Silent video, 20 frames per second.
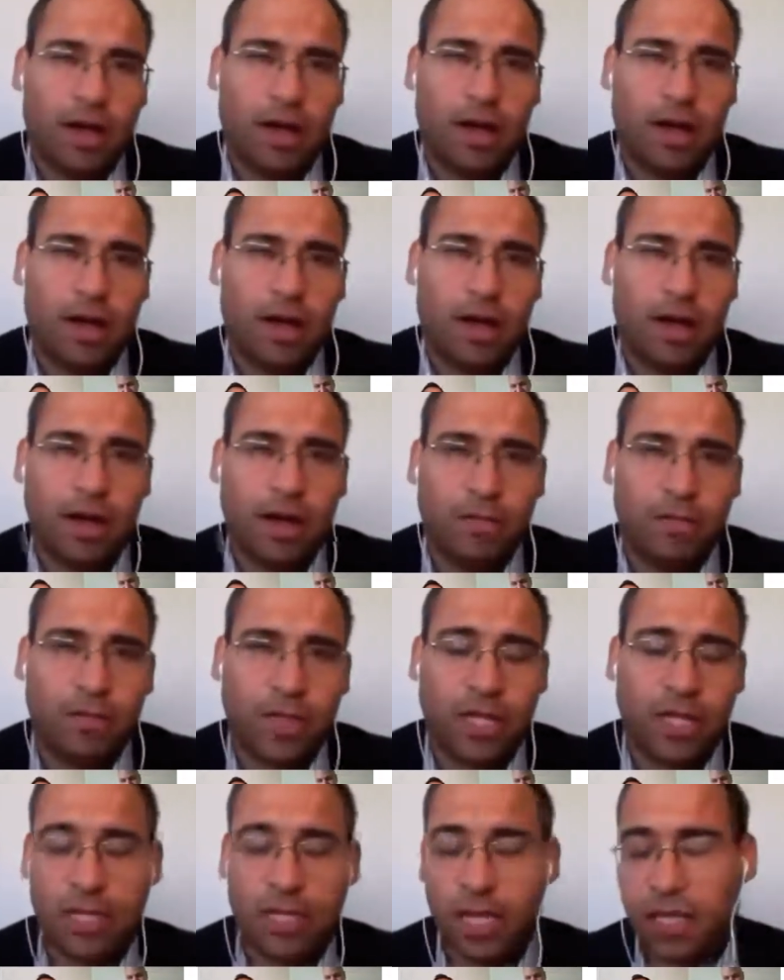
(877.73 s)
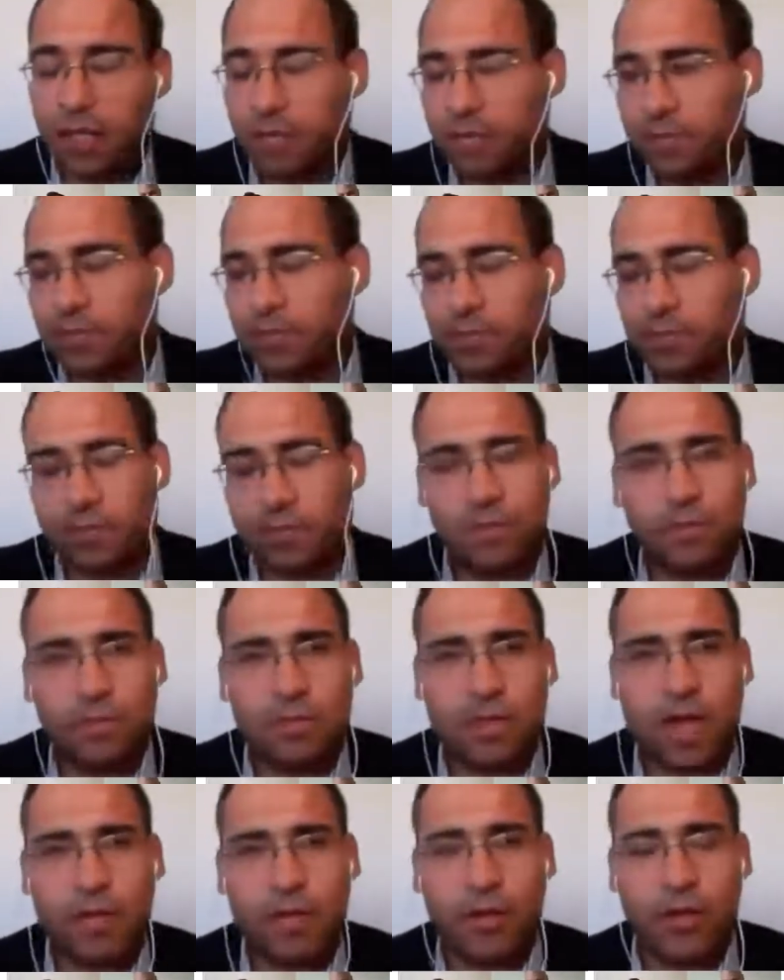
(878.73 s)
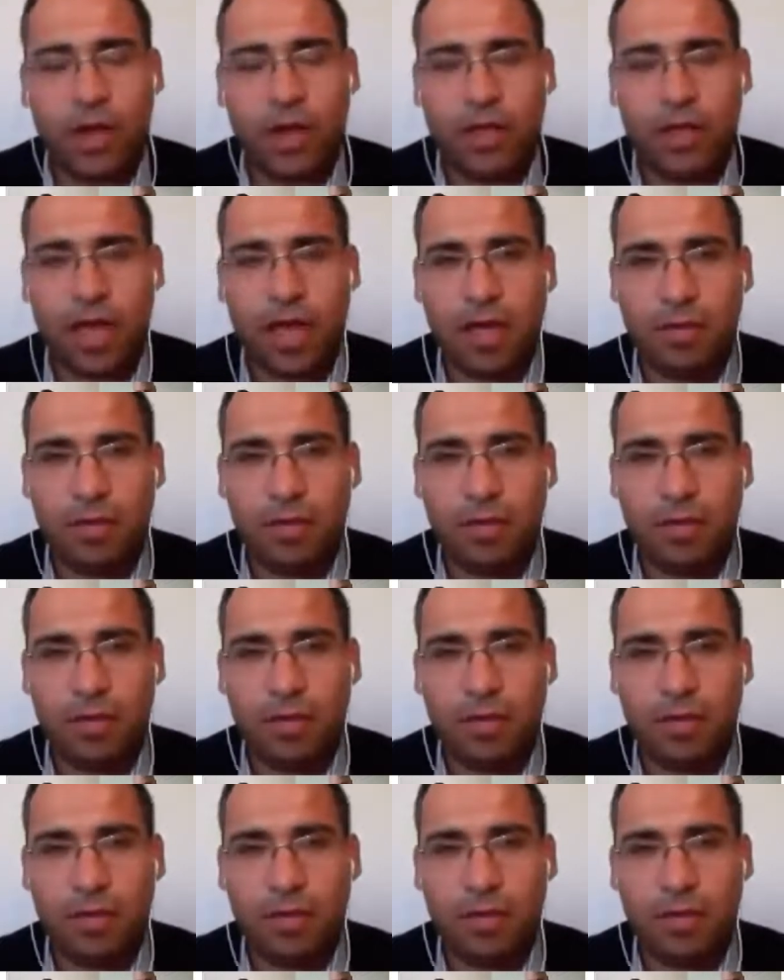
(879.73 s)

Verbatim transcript: Uh, that's it. Exactly. Have a great